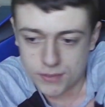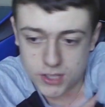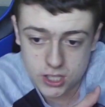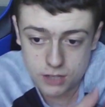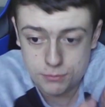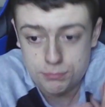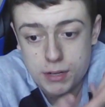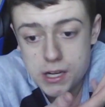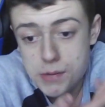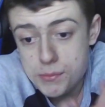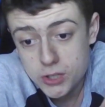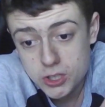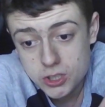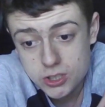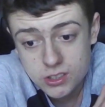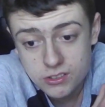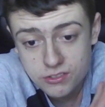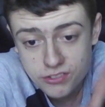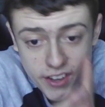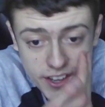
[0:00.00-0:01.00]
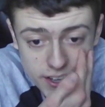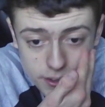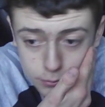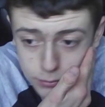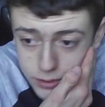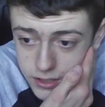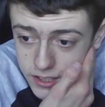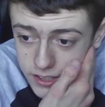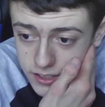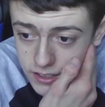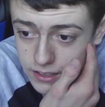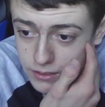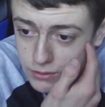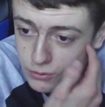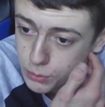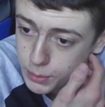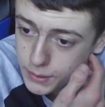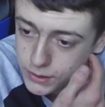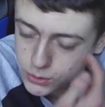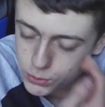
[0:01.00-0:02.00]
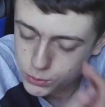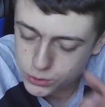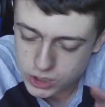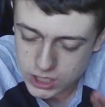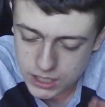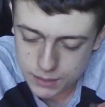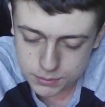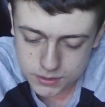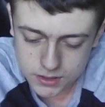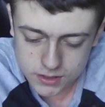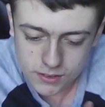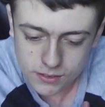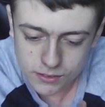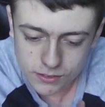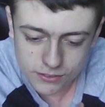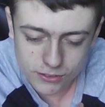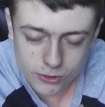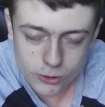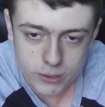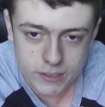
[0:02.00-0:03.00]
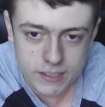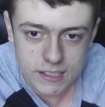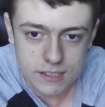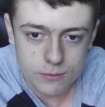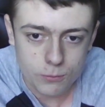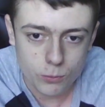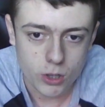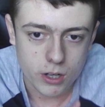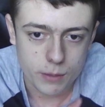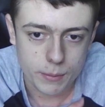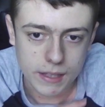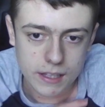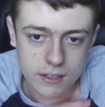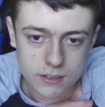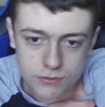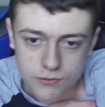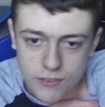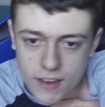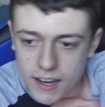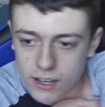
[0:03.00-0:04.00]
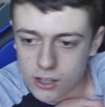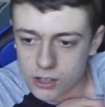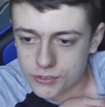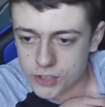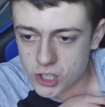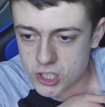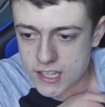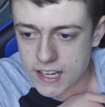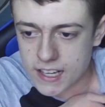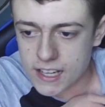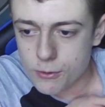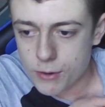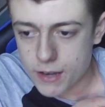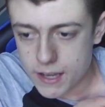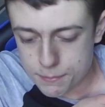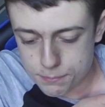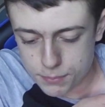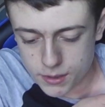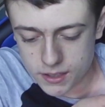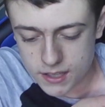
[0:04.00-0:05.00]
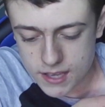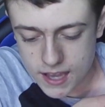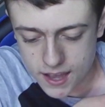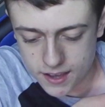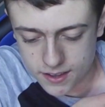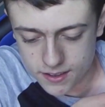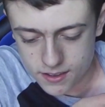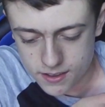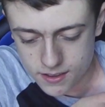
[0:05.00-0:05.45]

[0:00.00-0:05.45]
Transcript: So pretty much confirmed that it will be called Chapter 4 Season 1. I mean, that's fairly obvious anyway, but yeah.